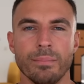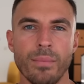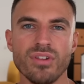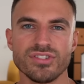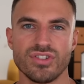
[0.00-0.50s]
the
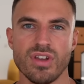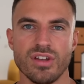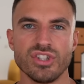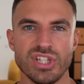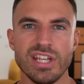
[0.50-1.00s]

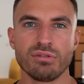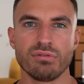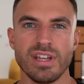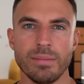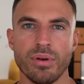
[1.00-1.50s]
Monster
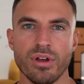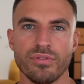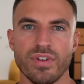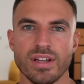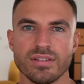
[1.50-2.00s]
G3,
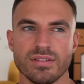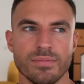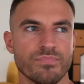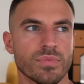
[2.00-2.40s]
perfect?